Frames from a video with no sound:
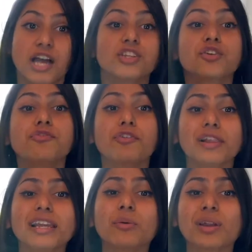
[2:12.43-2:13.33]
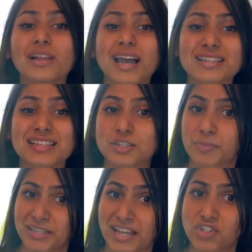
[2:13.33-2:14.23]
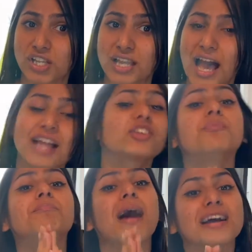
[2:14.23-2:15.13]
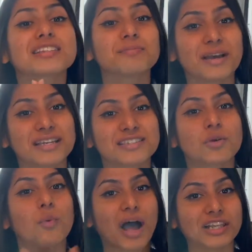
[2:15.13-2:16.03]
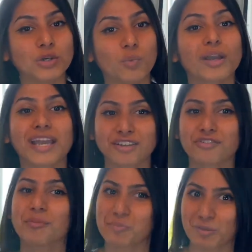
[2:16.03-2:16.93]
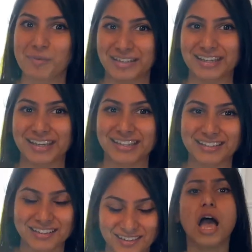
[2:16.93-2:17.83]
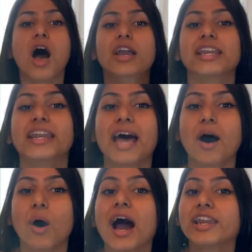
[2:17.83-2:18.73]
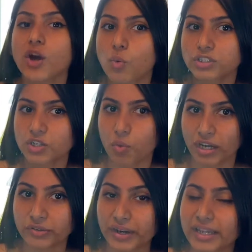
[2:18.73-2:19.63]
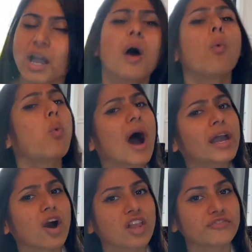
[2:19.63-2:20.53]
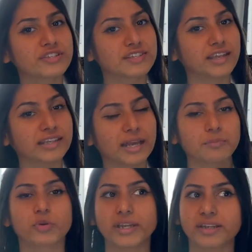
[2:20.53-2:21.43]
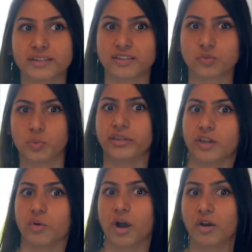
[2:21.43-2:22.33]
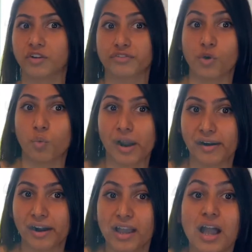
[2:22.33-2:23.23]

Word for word: to fully realize its potential and to maximize the value we get from implementing it. Okay, now I know what you're wondering, why all of a sudden I'm creating this video out of nowhere.